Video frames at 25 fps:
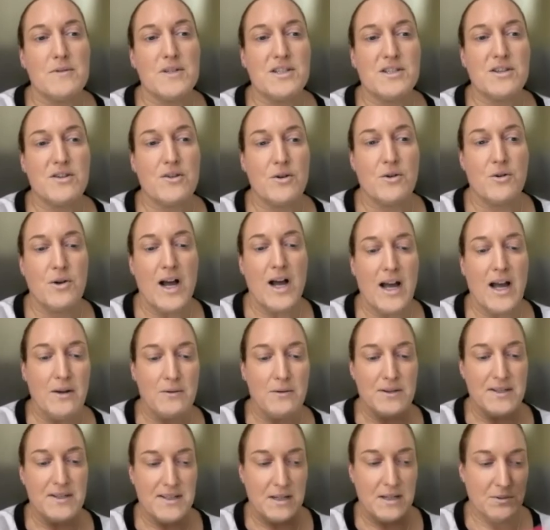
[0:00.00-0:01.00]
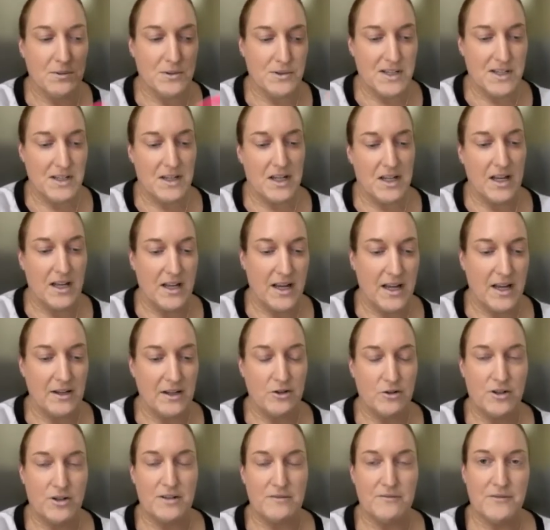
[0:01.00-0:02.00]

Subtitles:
So I was able to get accurate